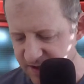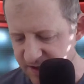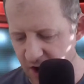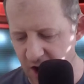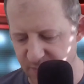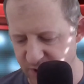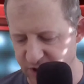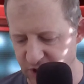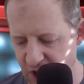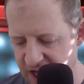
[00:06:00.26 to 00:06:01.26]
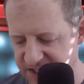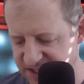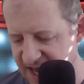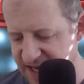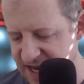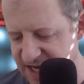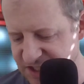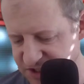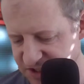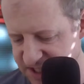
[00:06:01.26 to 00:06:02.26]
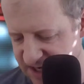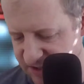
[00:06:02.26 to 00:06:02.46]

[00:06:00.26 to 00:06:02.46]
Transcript: Auburn lost that national title